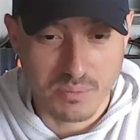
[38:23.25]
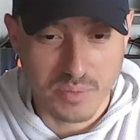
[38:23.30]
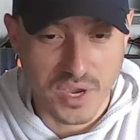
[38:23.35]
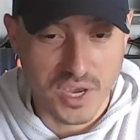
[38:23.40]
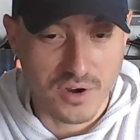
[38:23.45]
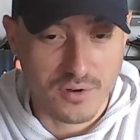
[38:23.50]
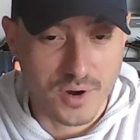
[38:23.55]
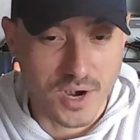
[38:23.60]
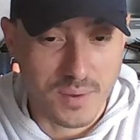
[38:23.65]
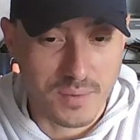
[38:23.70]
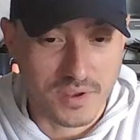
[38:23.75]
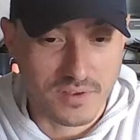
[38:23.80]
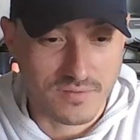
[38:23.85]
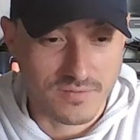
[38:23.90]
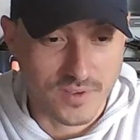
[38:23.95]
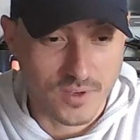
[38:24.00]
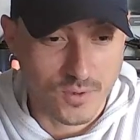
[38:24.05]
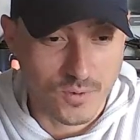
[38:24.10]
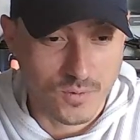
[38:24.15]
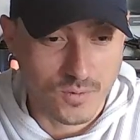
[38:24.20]
panoramic
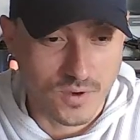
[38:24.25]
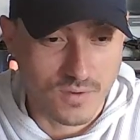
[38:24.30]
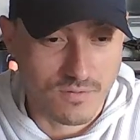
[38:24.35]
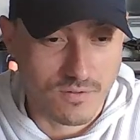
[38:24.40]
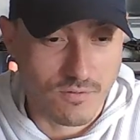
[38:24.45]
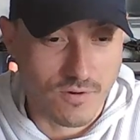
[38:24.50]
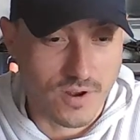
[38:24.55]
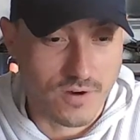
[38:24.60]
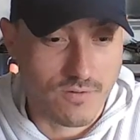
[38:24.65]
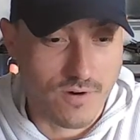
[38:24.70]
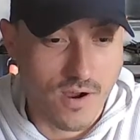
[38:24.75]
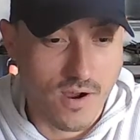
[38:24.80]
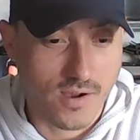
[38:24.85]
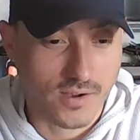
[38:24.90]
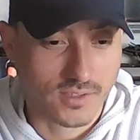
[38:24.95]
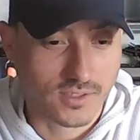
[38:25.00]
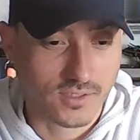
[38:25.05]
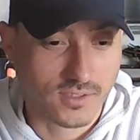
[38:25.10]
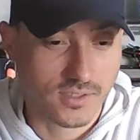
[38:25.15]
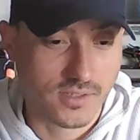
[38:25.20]
view of the red
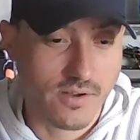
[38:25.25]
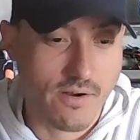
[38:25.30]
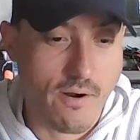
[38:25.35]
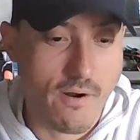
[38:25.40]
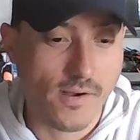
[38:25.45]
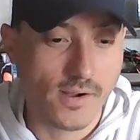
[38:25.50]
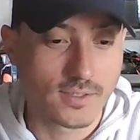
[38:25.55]
rocks.